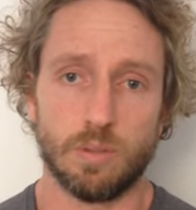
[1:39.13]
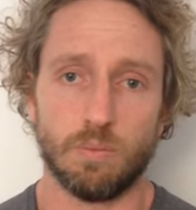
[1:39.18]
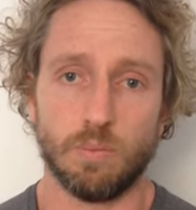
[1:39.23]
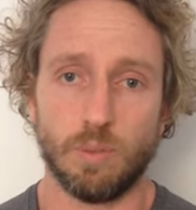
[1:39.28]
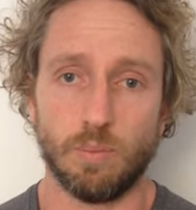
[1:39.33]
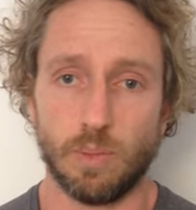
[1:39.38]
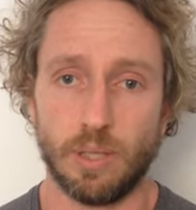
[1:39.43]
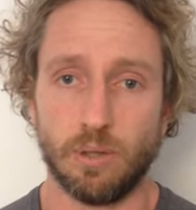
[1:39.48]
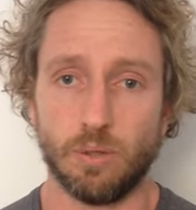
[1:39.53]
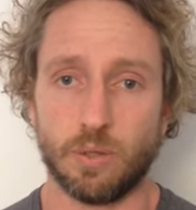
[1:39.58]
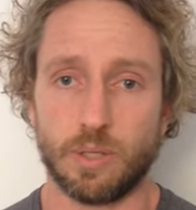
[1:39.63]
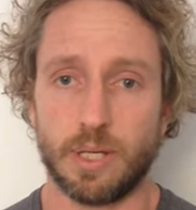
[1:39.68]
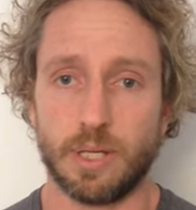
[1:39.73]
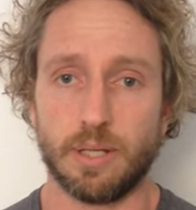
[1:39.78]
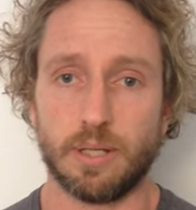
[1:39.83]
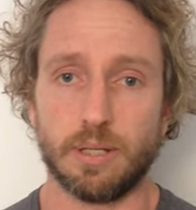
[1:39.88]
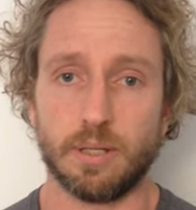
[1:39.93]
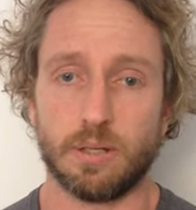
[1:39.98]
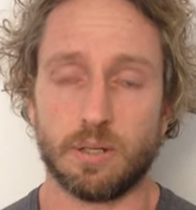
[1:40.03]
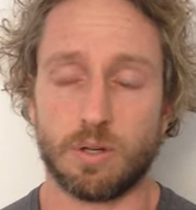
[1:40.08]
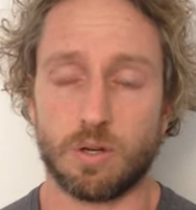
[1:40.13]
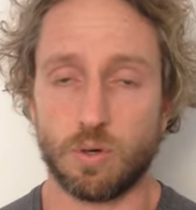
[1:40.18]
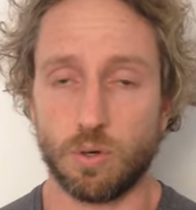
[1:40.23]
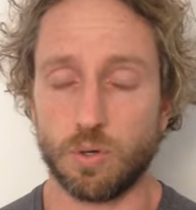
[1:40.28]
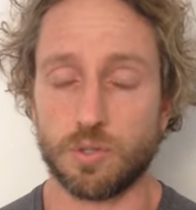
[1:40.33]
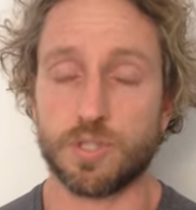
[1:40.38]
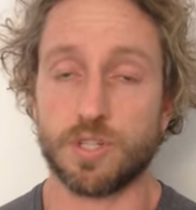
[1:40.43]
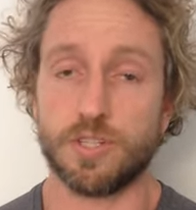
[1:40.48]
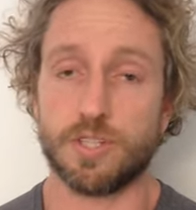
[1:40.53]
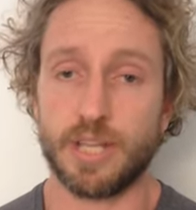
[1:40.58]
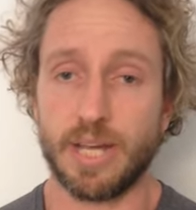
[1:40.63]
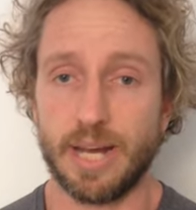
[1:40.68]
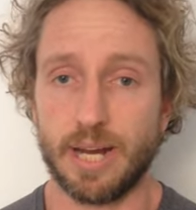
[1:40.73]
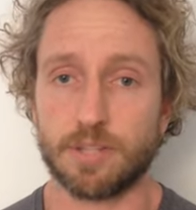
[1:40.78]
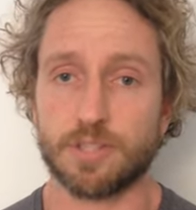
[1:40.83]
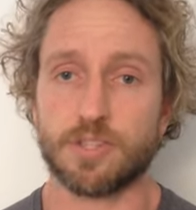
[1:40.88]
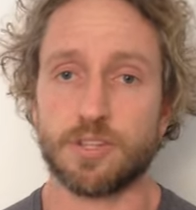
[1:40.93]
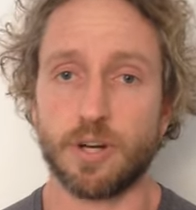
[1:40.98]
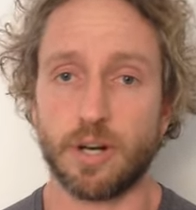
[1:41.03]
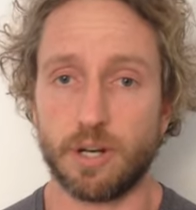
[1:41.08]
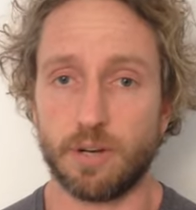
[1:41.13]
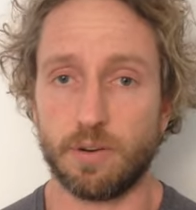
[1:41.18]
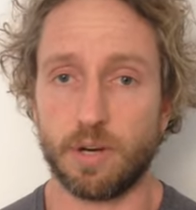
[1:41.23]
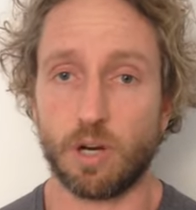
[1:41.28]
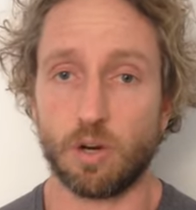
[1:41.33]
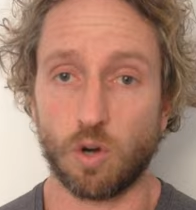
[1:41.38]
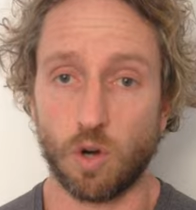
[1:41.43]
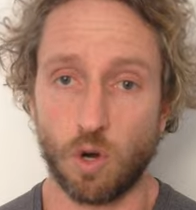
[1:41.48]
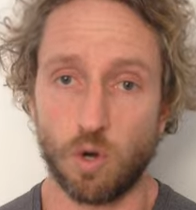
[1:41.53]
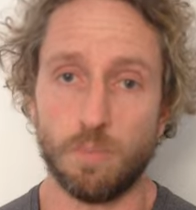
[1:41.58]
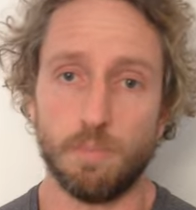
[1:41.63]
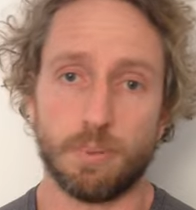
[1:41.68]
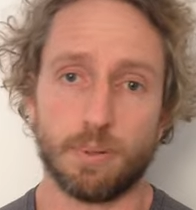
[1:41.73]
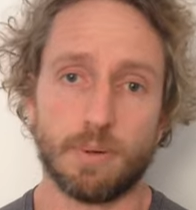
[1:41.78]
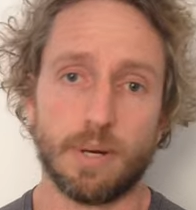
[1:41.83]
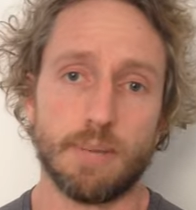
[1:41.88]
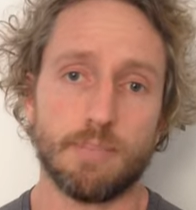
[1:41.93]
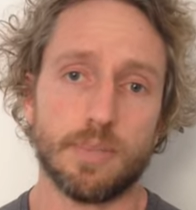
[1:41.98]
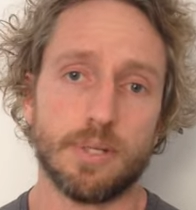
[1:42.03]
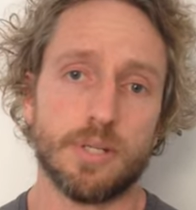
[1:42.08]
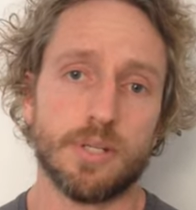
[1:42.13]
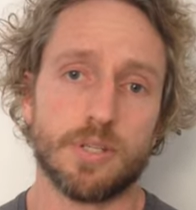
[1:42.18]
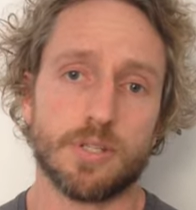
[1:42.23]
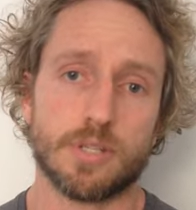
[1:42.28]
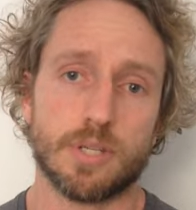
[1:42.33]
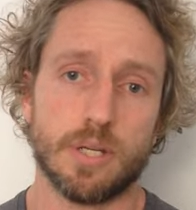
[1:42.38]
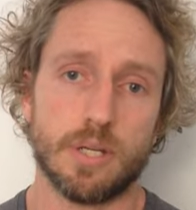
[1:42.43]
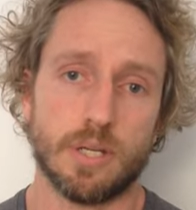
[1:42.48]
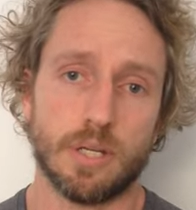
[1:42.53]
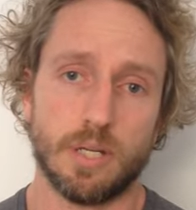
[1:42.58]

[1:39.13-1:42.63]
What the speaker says: when we're looking courses outside of our own parameters,